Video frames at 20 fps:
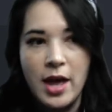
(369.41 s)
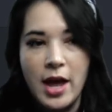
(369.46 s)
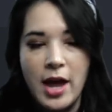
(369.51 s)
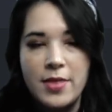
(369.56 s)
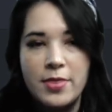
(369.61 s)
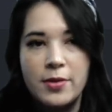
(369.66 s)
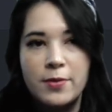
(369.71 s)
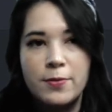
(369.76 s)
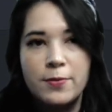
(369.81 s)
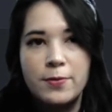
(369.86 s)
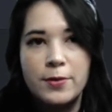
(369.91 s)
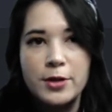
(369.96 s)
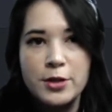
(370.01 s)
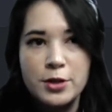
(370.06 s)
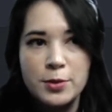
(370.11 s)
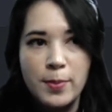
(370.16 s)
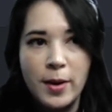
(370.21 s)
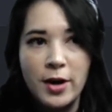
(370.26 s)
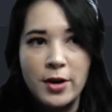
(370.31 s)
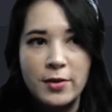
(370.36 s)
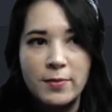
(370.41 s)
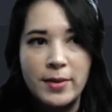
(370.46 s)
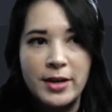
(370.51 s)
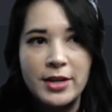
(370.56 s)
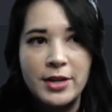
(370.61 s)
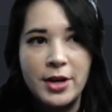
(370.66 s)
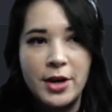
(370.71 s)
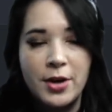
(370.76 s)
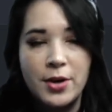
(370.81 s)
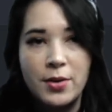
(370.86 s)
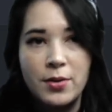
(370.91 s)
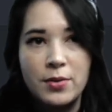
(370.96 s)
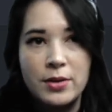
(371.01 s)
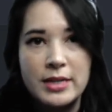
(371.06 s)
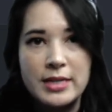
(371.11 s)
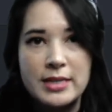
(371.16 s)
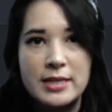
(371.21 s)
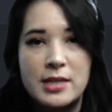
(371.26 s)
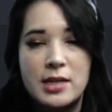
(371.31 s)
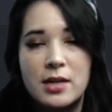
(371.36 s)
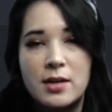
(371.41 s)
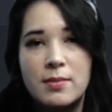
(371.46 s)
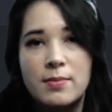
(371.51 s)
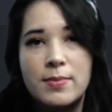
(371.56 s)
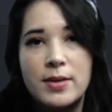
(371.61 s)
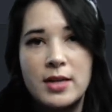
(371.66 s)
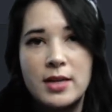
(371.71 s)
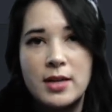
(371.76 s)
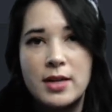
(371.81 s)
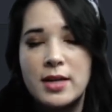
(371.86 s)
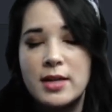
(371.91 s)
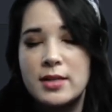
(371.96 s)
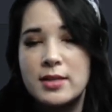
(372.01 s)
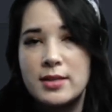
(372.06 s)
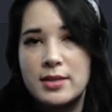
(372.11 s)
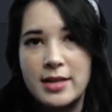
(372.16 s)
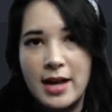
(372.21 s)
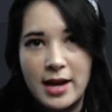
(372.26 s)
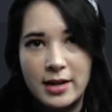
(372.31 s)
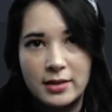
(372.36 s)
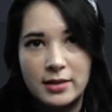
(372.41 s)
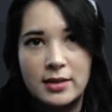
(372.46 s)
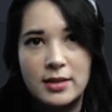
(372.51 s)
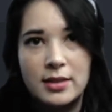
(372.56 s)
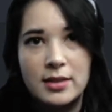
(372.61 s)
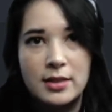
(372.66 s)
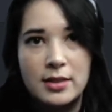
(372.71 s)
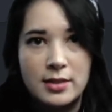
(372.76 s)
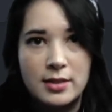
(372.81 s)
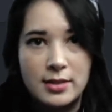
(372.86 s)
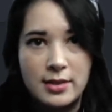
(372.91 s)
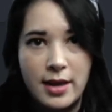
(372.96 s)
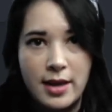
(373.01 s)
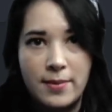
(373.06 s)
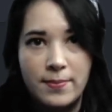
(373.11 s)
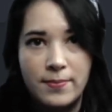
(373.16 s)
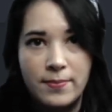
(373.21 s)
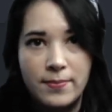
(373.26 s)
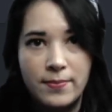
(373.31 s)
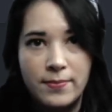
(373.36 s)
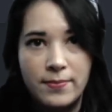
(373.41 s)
And the first part of my code is going to be exactly the same.